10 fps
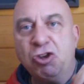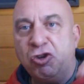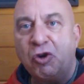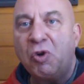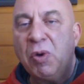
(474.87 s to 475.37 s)

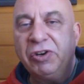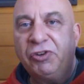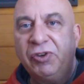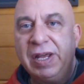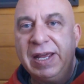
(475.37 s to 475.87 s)
you're going to
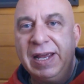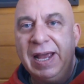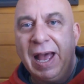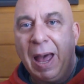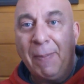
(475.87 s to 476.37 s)

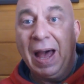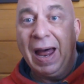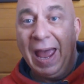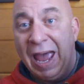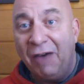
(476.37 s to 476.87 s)
see
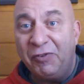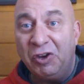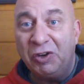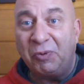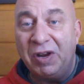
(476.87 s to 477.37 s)
about half
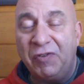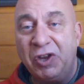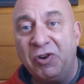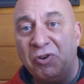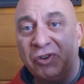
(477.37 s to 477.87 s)
good
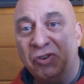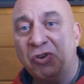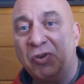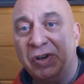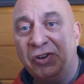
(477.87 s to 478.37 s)
reviews and
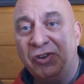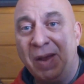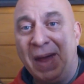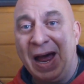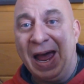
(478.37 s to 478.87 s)
you're going to see
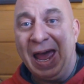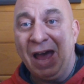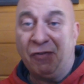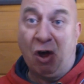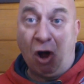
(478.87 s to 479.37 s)
about
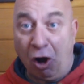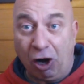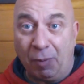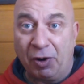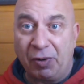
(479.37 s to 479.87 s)
half
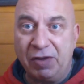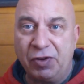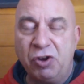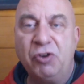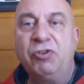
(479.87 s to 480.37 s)
horrible
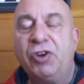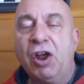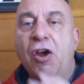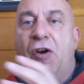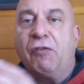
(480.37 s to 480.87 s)
reviews
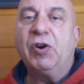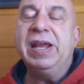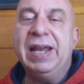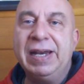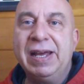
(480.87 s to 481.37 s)
for
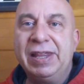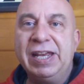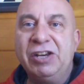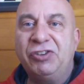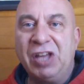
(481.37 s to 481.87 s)
any of
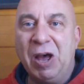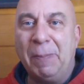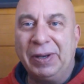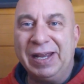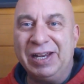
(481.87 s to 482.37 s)
these
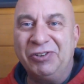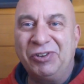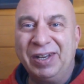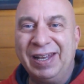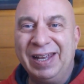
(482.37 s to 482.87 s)

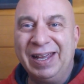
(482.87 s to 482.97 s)
companies.